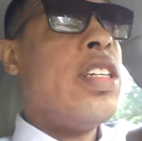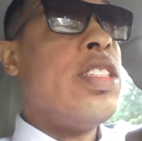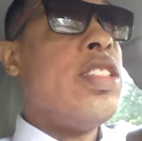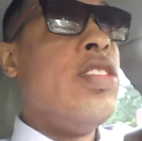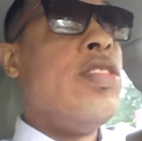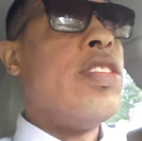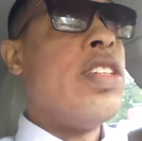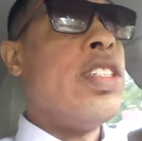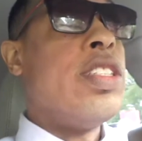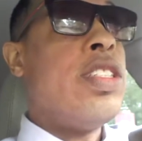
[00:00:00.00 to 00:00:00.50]

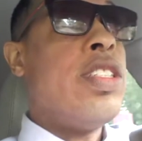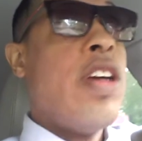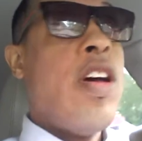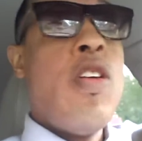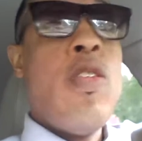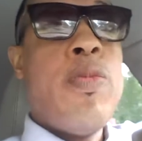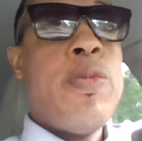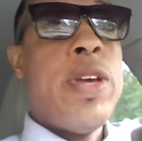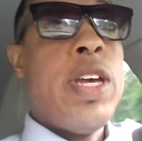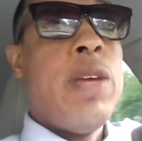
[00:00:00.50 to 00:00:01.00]
you could
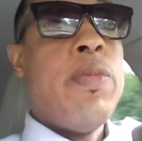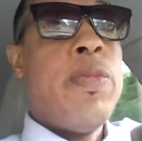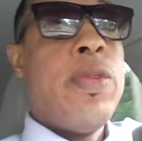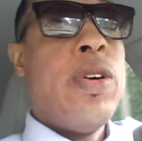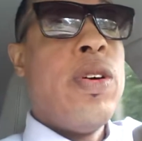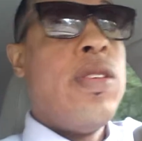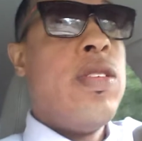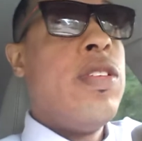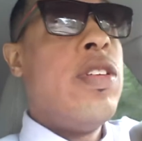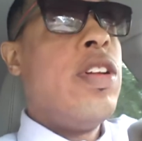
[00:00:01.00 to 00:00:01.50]
show
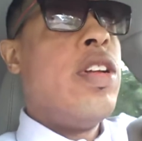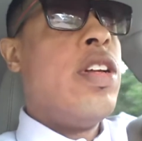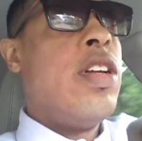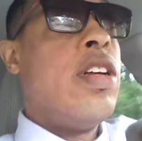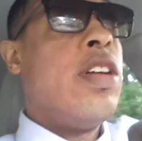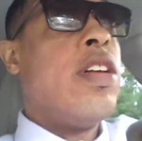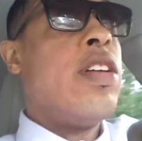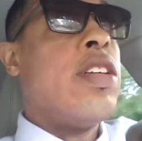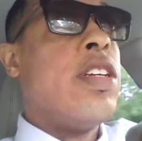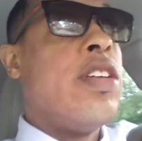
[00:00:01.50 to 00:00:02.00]
people,
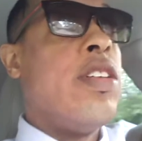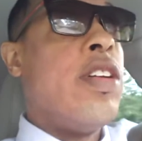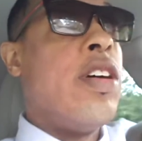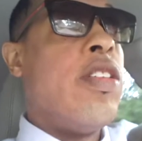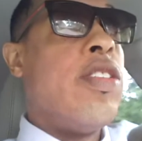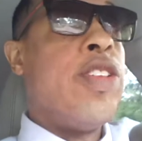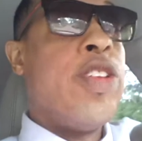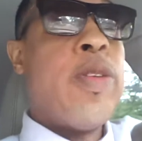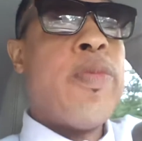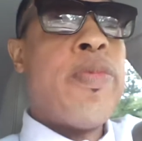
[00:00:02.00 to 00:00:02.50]
you
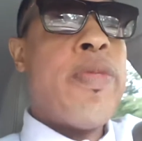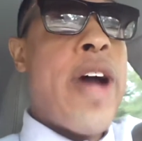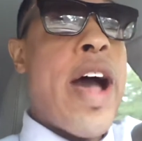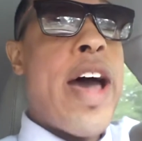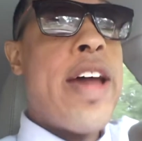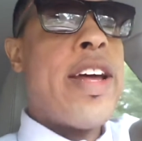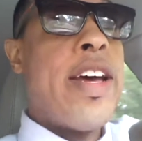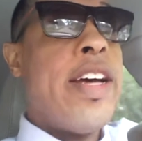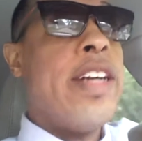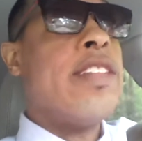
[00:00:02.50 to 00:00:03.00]
know, your
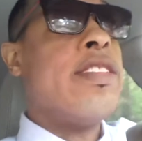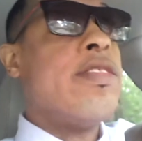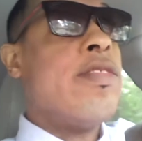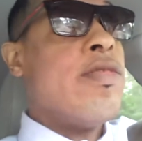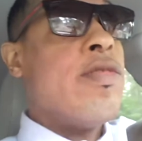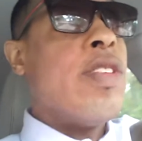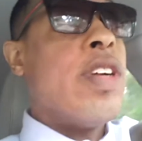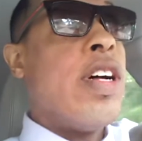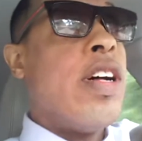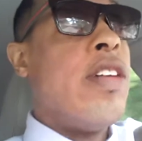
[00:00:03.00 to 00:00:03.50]
product.
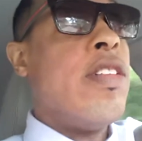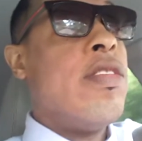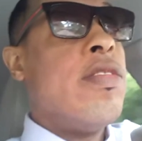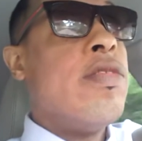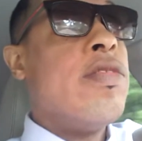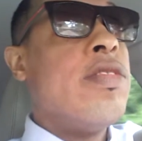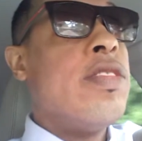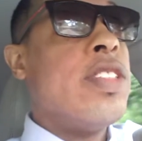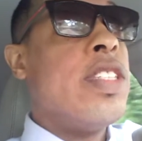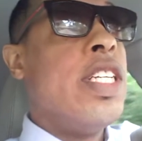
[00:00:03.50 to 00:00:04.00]
Well,
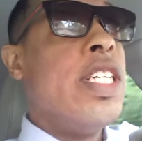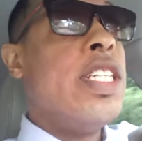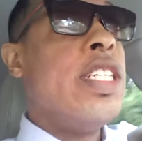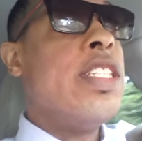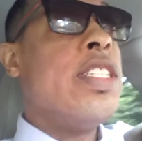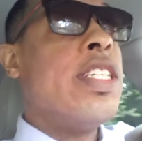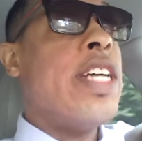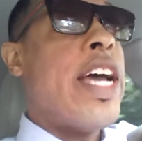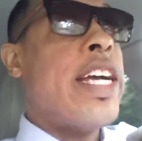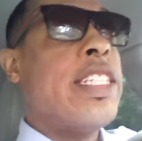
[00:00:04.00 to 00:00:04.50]
this
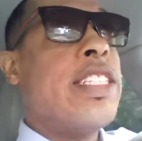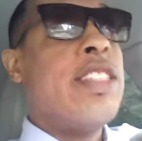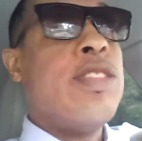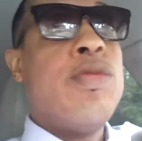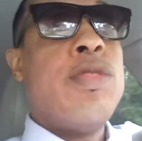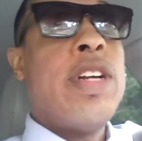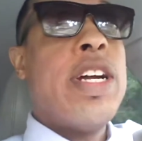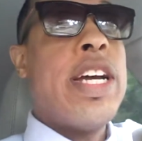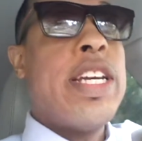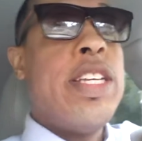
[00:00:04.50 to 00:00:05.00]
is actually
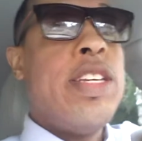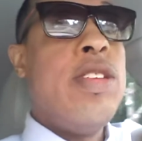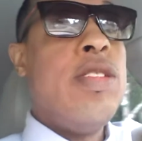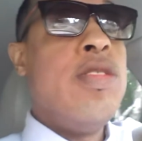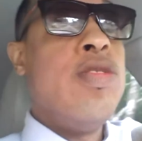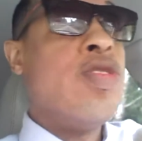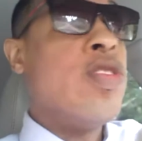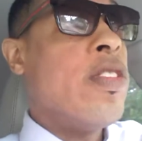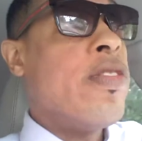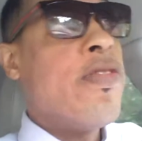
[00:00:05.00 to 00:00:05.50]
what I
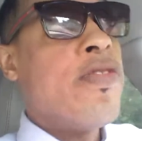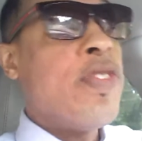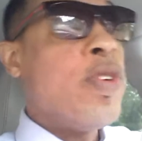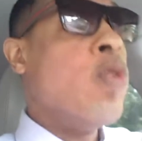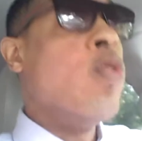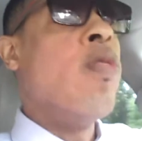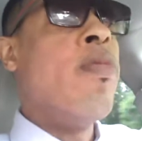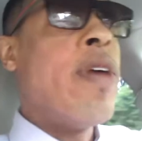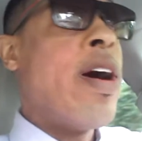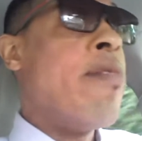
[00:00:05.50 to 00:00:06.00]
use to
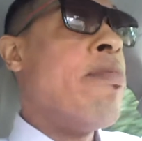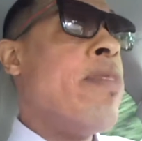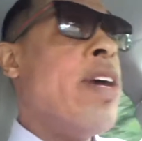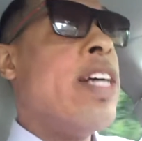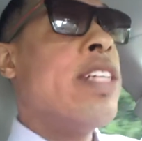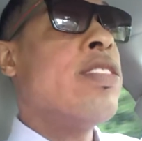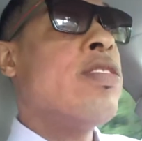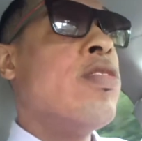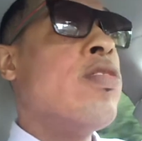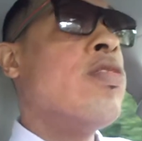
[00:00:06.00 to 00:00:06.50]
fuel my
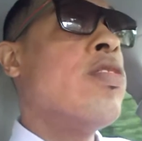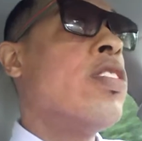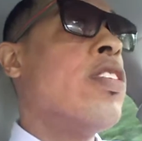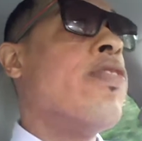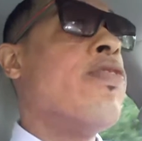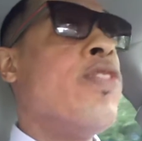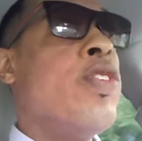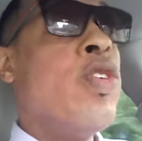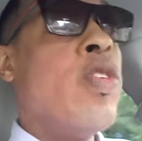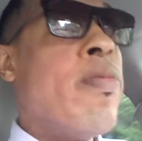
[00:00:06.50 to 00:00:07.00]
muscle, to
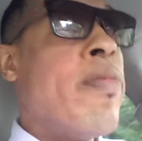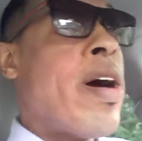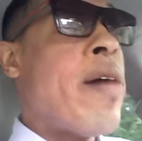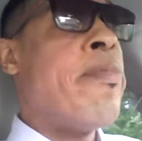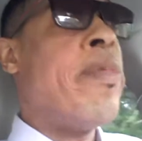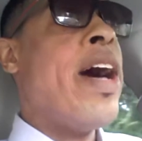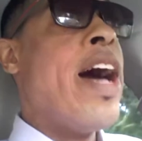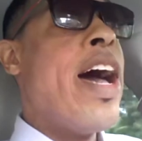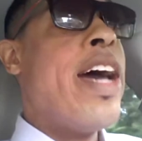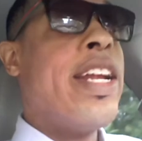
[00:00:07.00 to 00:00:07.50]
fuel my
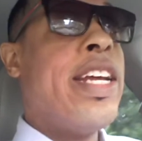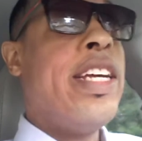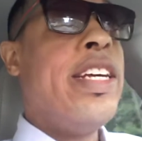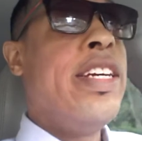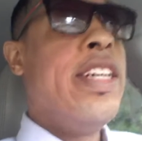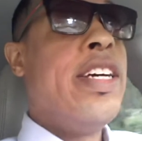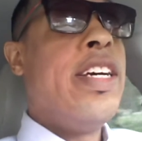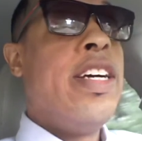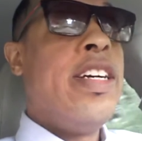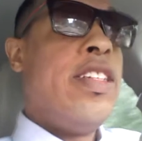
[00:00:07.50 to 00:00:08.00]
body.
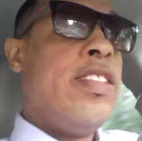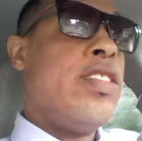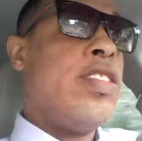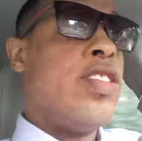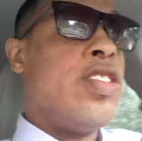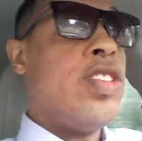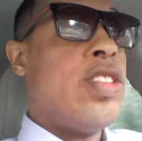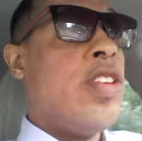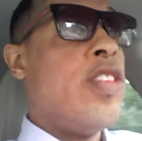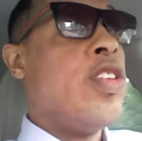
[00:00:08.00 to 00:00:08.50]

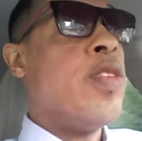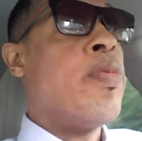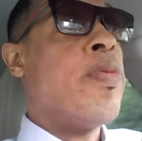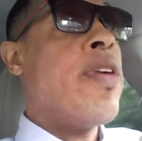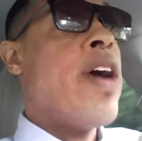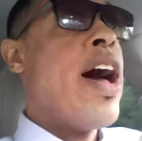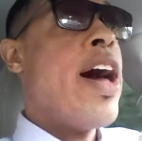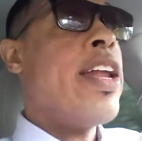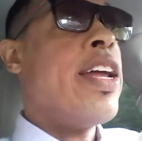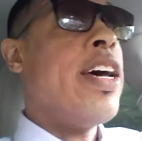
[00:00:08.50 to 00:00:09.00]
You show your
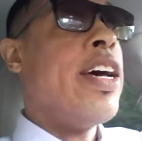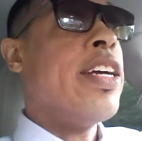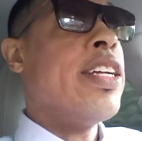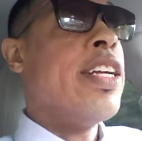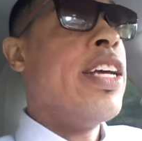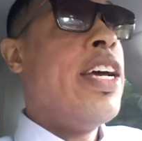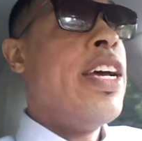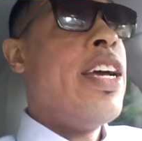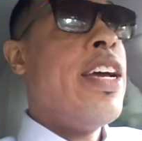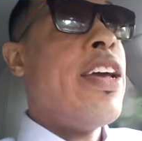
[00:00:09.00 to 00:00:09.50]
product,
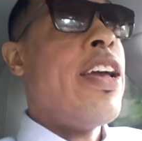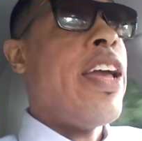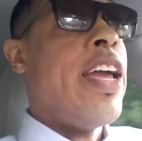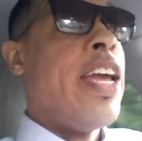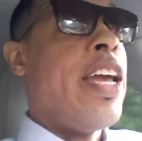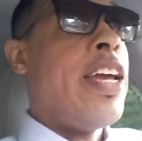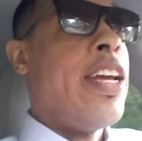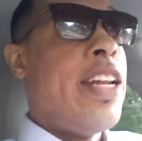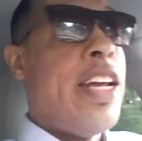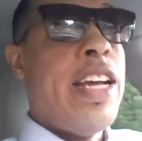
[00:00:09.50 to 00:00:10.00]

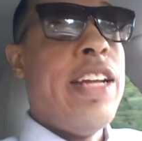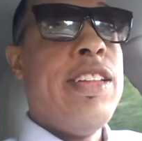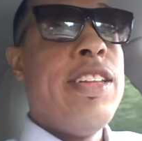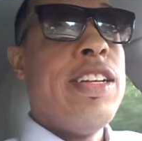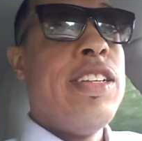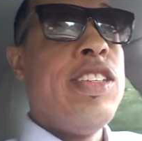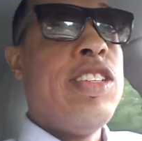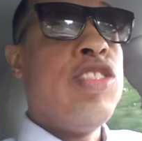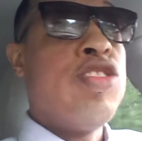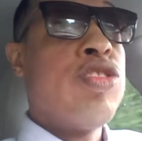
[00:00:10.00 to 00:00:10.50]
and in
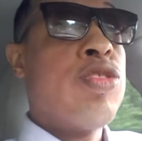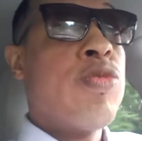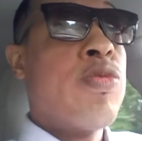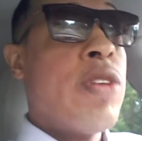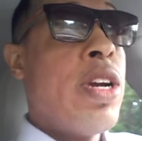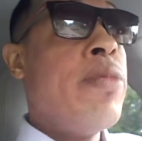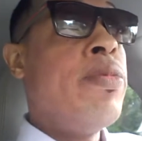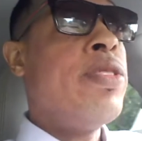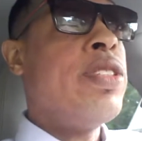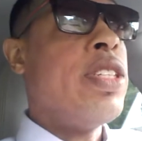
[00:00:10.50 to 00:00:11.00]
the
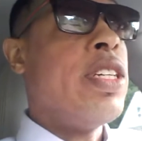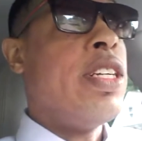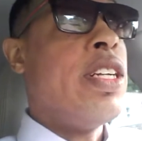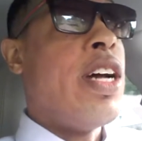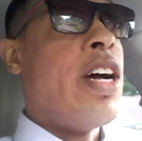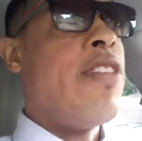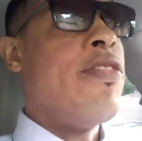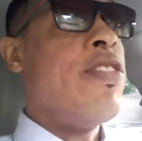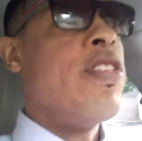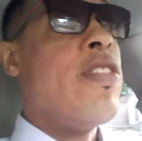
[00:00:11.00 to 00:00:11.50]
description
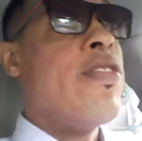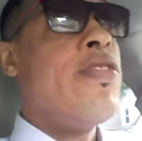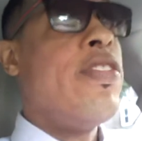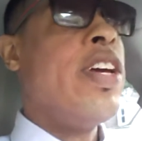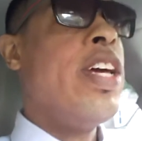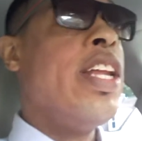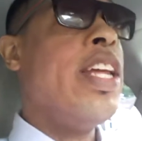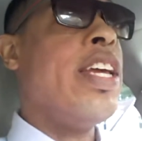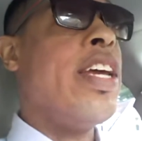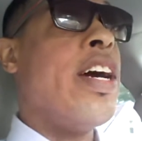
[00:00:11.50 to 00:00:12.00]
of your
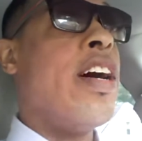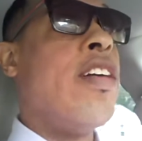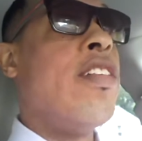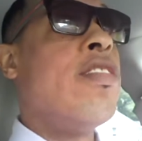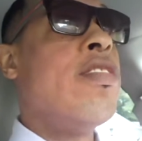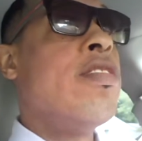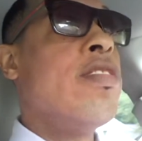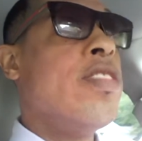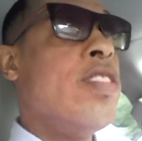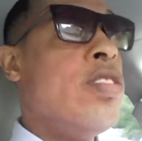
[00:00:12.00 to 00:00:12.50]

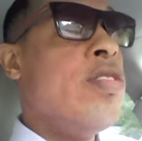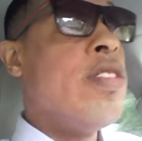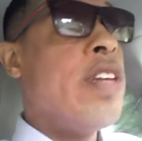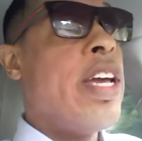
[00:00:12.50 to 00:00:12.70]
video, you